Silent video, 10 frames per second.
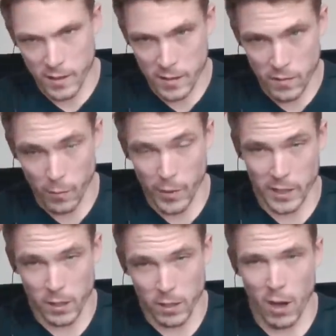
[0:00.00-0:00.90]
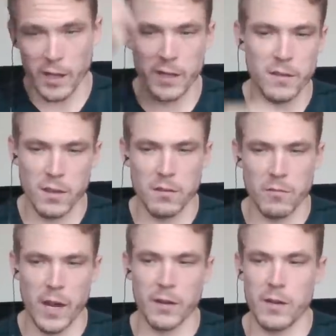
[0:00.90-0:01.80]
from like the longest, the
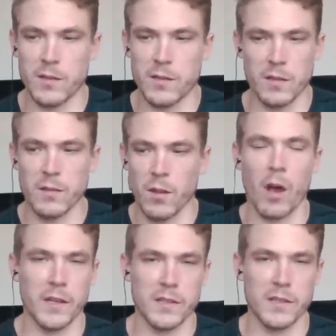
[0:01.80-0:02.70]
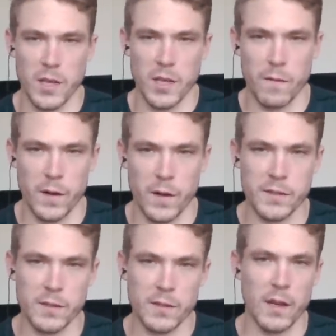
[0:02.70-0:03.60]
record to longest to be in
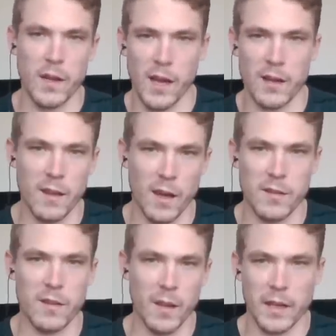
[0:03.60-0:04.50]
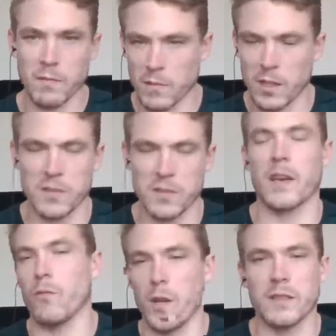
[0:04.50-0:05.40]
first uh, at uh, like
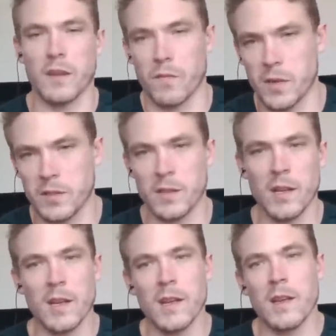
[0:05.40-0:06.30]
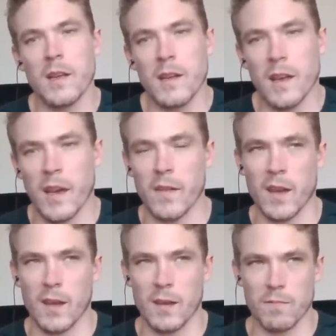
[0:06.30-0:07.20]
consecutive weeks at first, and
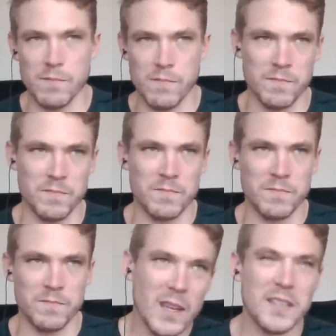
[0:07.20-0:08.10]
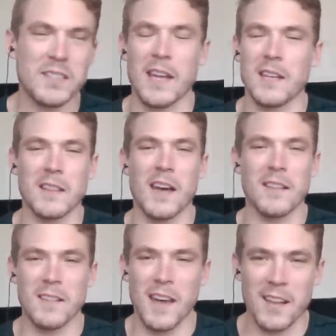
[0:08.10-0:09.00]
then extending
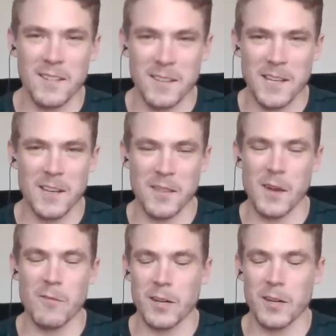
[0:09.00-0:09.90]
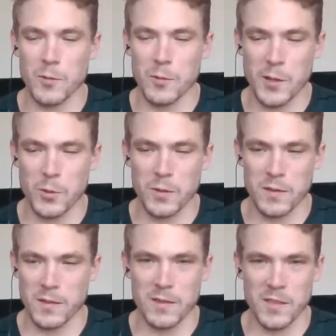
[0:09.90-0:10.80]
that that lead on that record will be cool
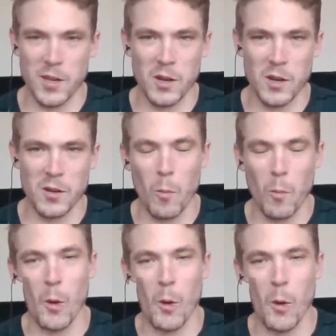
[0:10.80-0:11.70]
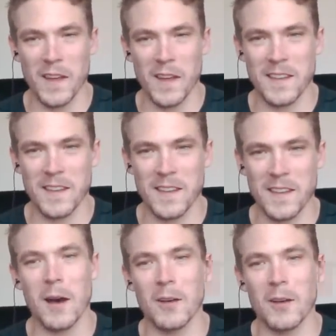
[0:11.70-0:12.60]
to, you know, hope hope that that takes a
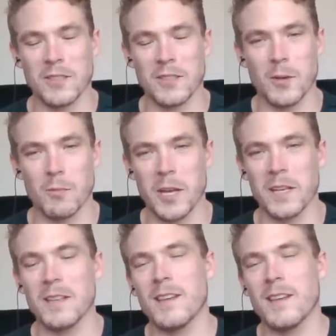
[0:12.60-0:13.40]
while for someone to break it.